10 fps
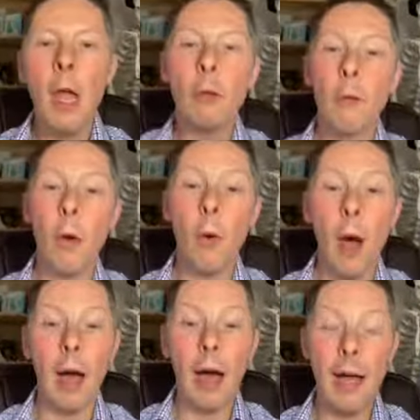
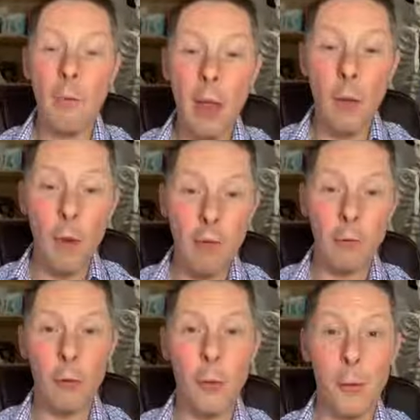So when the
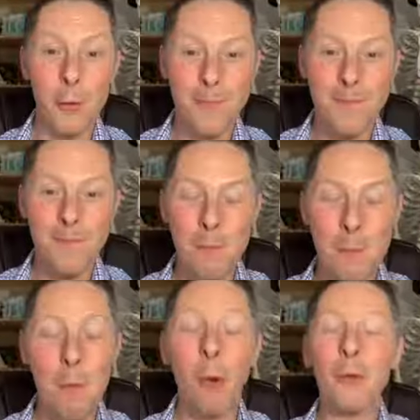weather's cold,
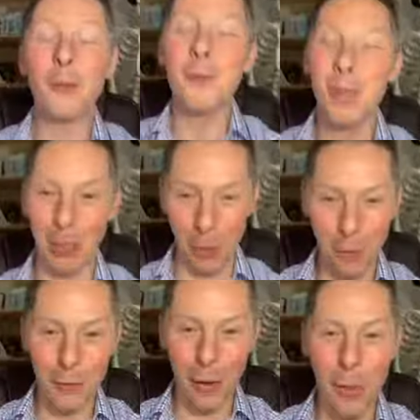put some
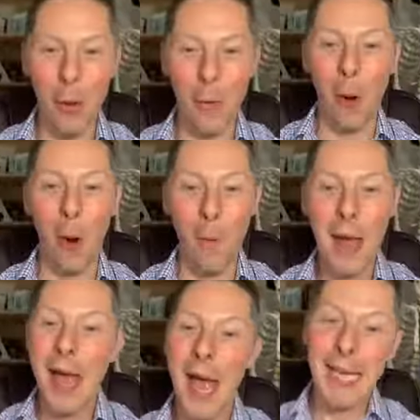clothes on that are warm,
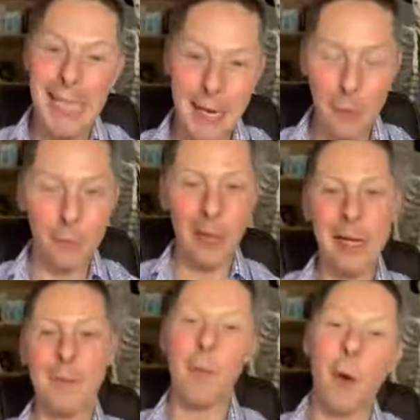get
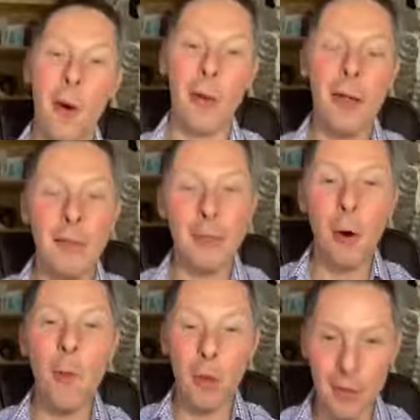outside and walk. If you
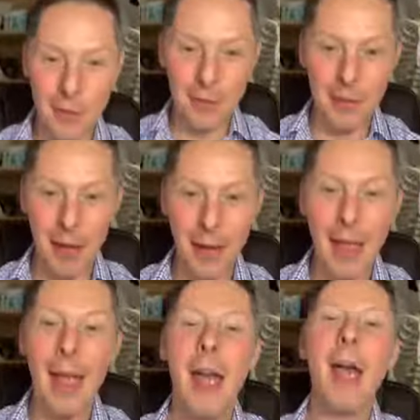don't want to do that,
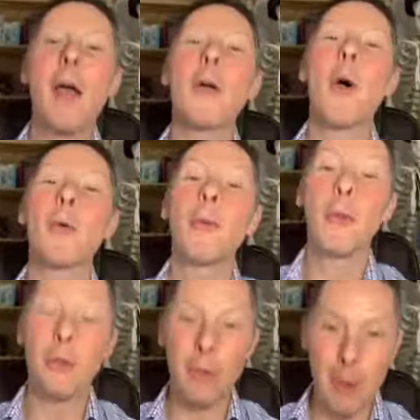go to
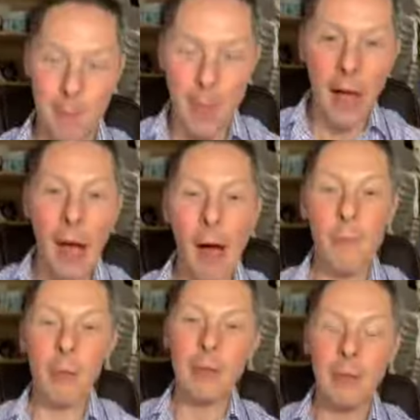the gym.
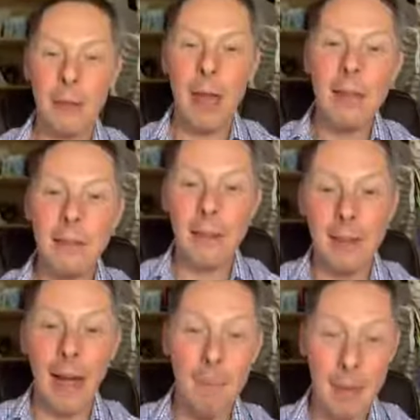Arthritic changes
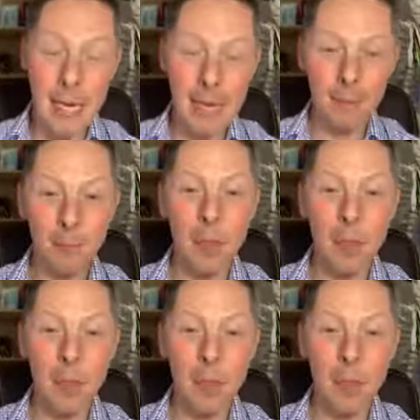are big.